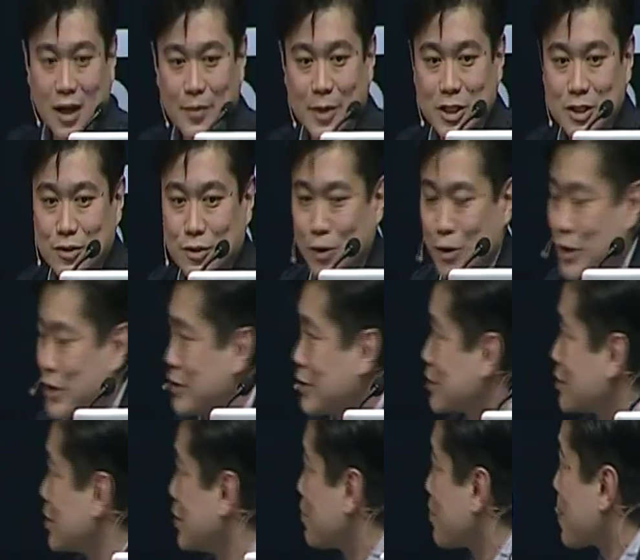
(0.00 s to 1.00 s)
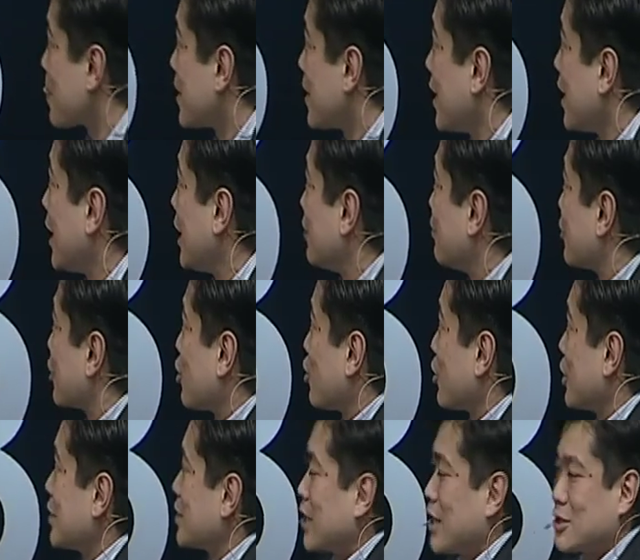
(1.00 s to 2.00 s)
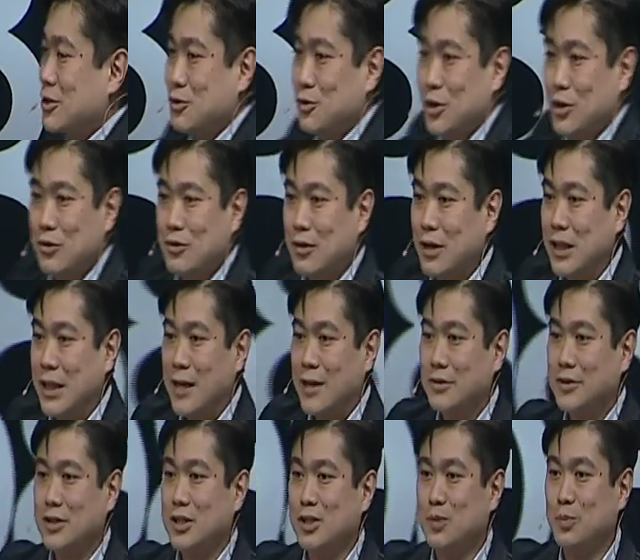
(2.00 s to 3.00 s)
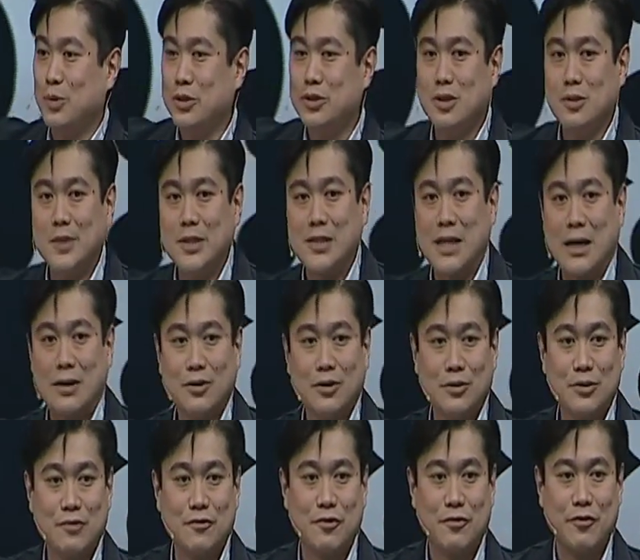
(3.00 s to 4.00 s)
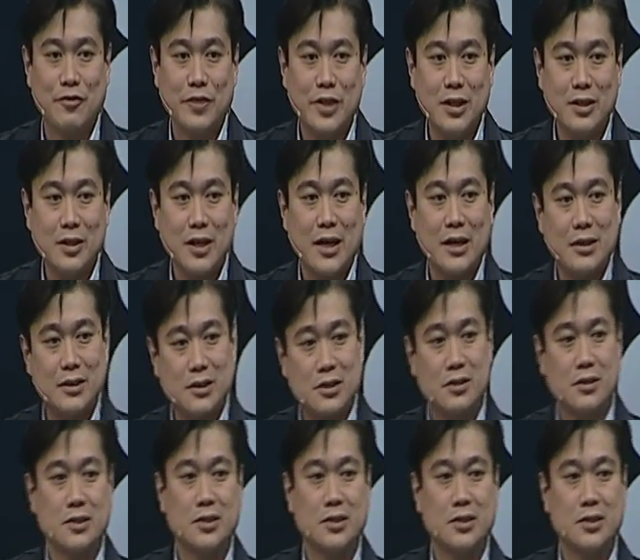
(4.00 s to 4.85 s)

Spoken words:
a bunch of lawyers. Cory Doctorow allows his book to be downloaded for free, and he still